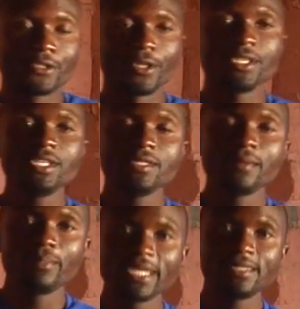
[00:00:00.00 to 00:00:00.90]
So this is
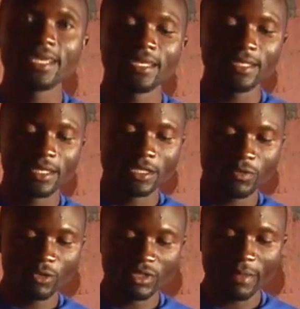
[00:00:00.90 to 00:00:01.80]
the basin, the
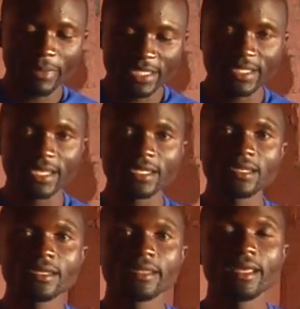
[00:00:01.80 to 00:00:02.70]
diffuser basin,
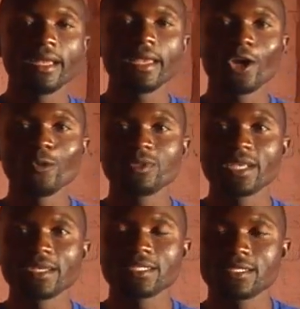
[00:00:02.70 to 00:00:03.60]
that helps
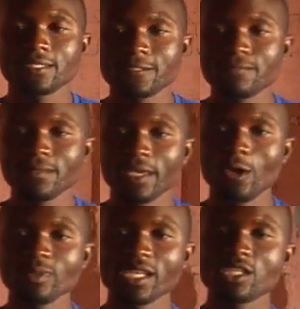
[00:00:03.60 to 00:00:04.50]

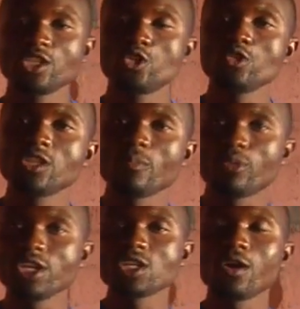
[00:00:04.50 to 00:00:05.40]
us reduce the
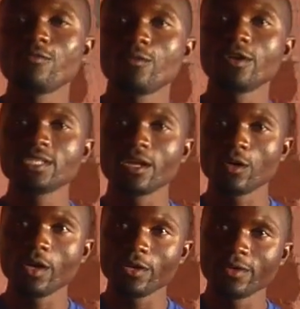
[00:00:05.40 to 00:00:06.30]
pressure of water
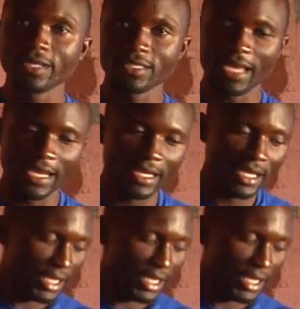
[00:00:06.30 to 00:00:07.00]
going on the sand.